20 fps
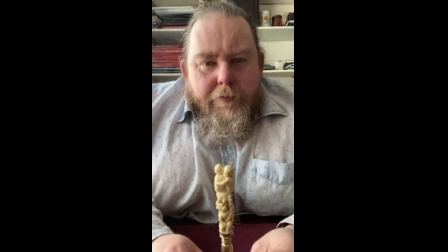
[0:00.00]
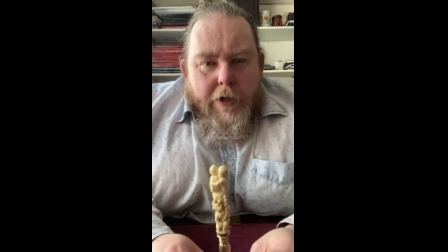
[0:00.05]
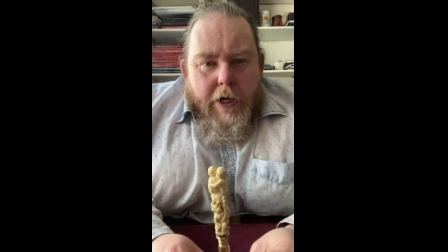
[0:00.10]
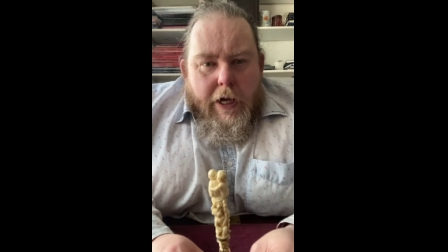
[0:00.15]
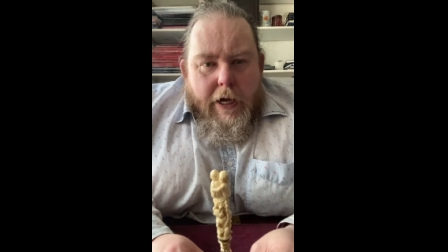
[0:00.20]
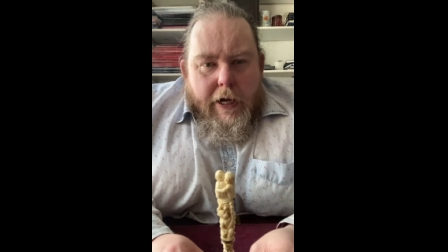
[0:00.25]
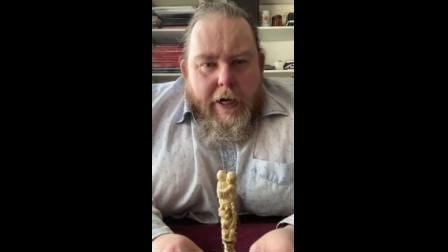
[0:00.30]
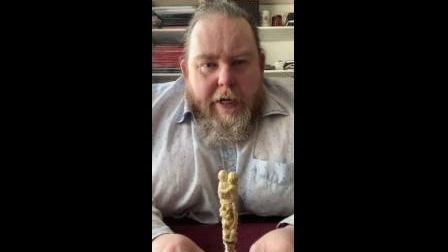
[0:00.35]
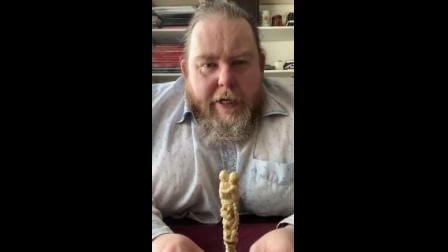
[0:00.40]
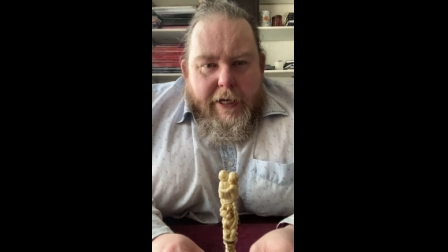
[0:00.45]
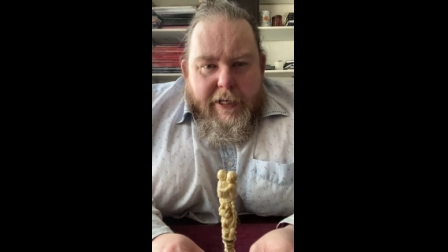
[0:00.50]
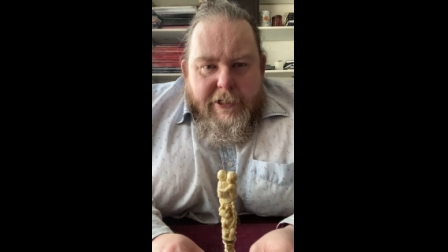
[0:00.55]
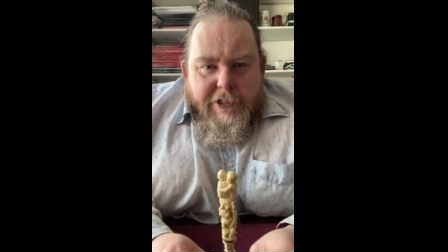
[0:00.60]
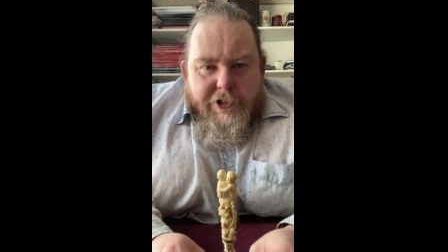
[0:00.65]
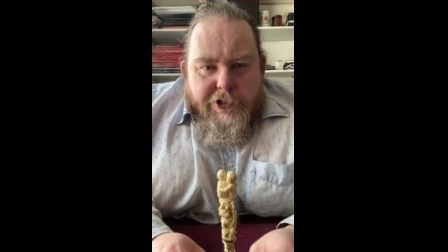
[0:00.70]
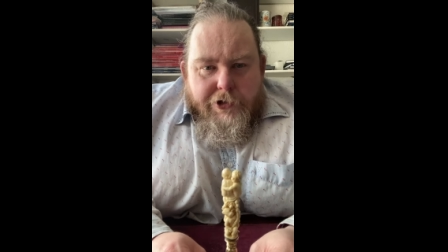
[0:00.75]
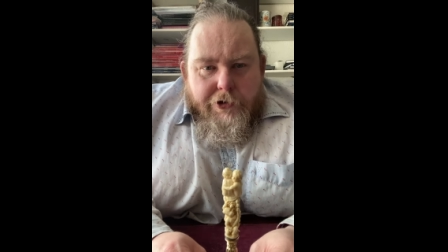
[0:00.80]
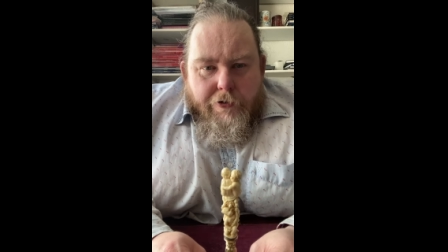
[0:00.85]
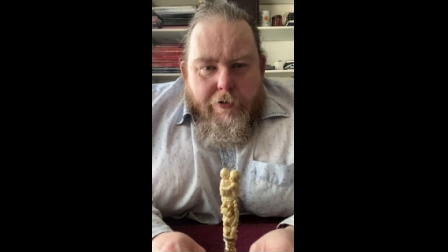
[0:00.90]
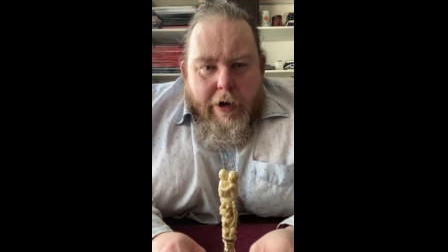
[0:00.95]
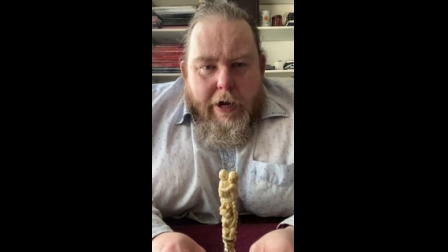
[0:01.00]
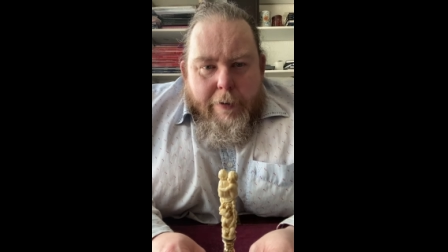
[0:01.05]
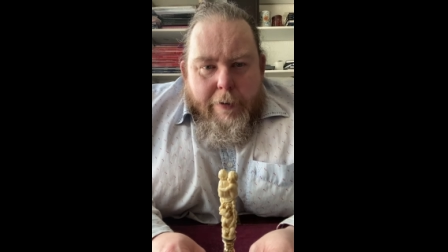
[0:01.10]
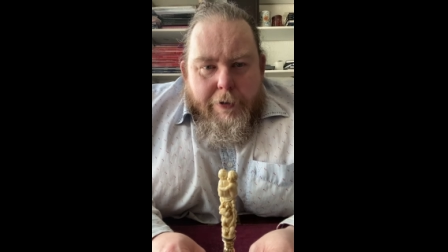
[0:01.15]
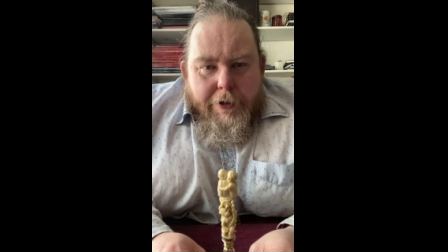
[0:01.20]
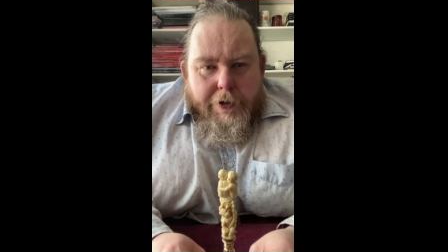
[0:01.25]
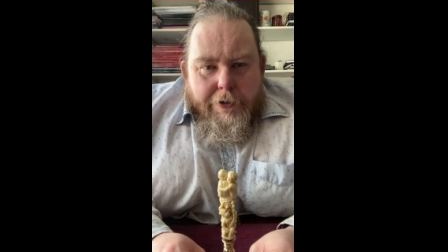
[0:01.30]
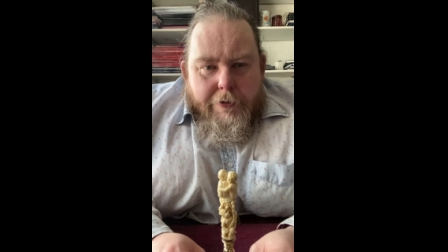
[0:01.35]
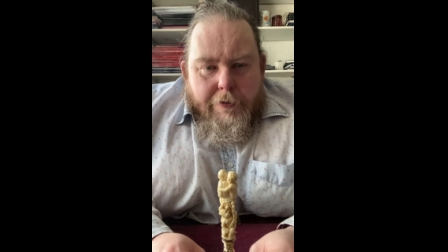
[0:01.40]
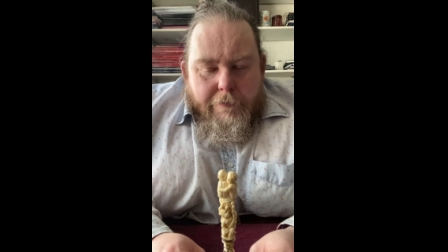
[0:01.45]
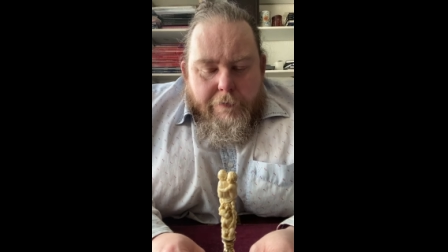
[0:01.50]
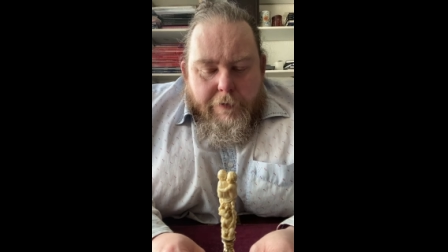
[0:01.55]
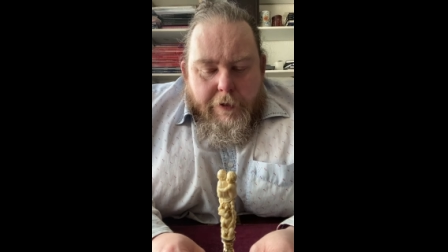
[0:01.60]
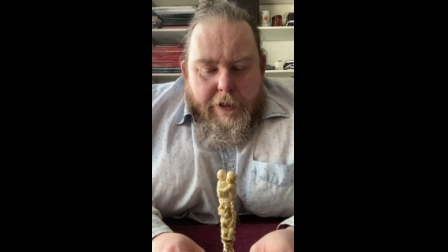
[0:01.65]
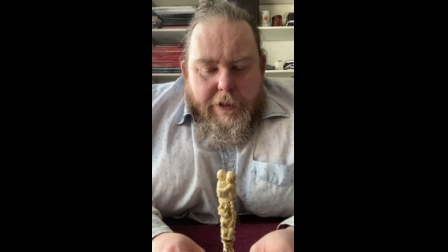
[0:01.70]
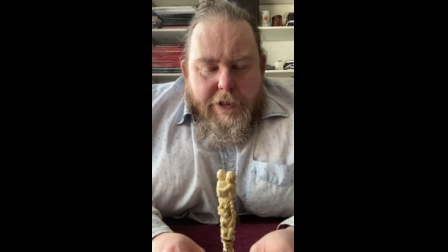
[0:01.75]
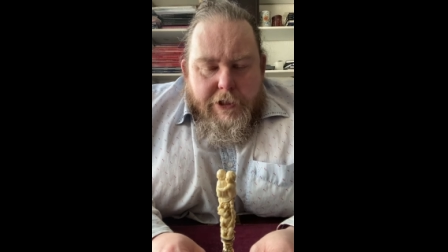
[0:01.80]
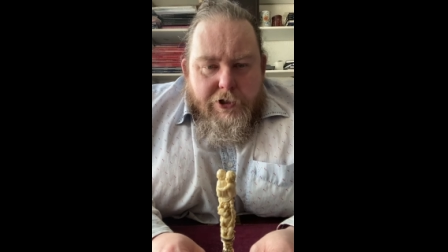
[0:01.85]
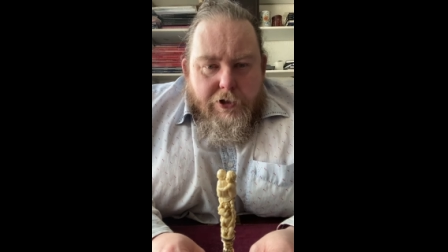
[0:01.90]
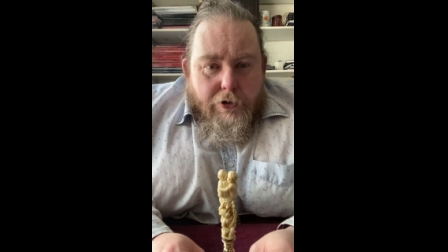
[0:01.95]
Instagram and you can
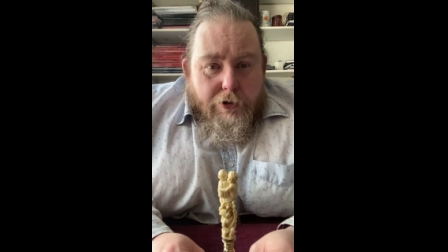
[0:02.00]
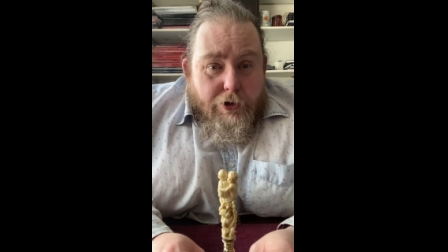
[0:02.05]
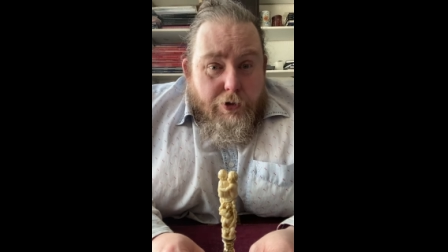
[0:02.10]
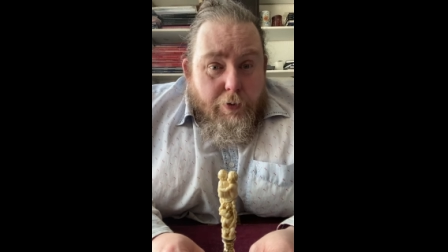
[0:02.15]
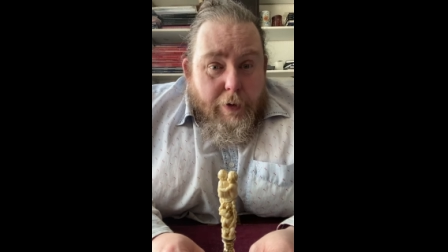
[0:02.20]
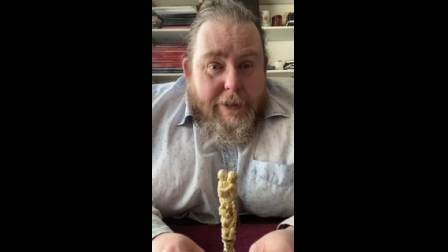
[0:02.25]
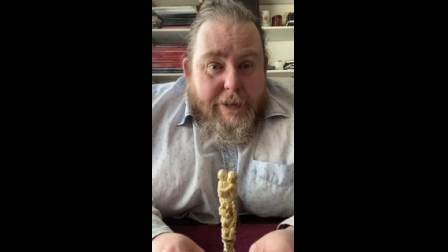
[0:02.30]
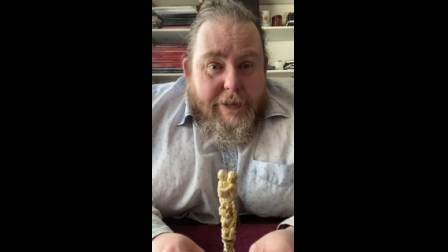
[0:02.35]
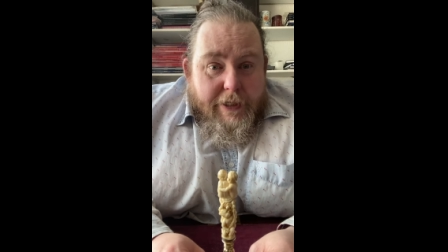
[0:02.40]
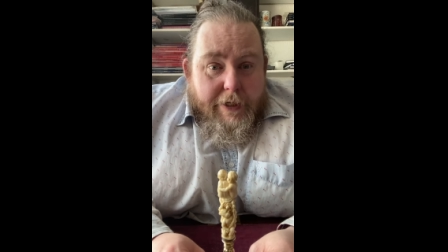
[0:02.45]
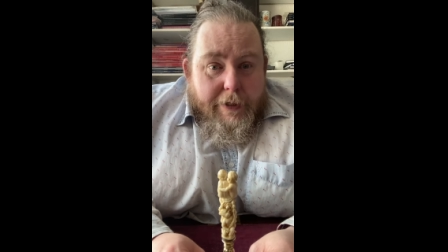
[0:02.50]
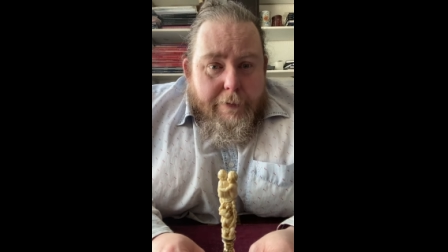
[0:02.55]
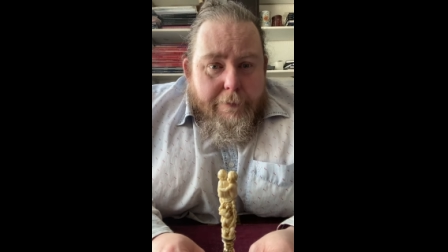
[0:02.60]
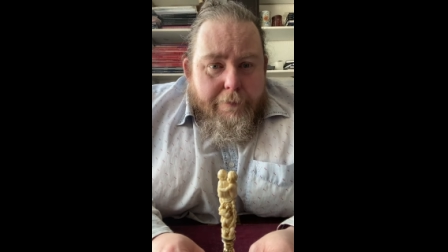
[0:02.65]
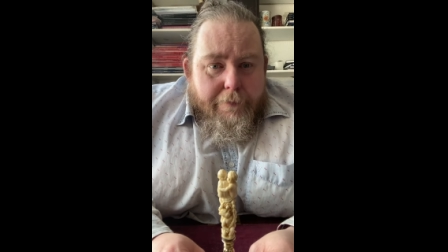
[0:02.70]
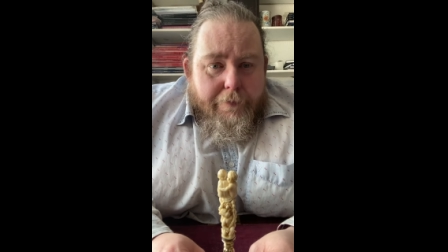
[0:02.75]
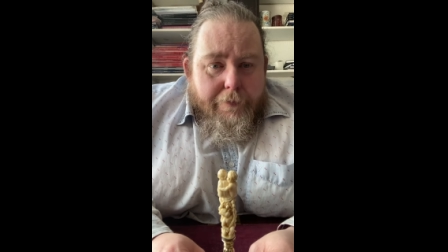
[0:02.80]
find it on Twitter,